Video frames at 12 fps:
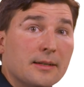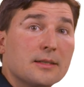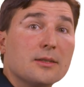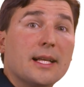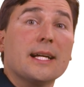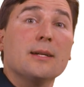
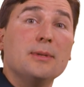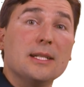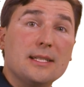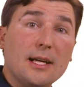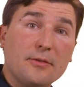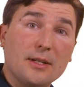So that can be a
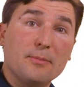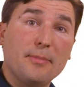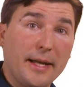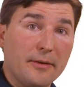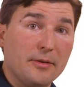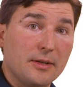definite
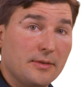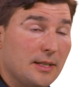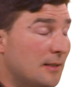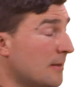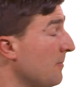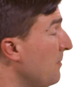benefit of
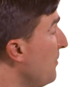this.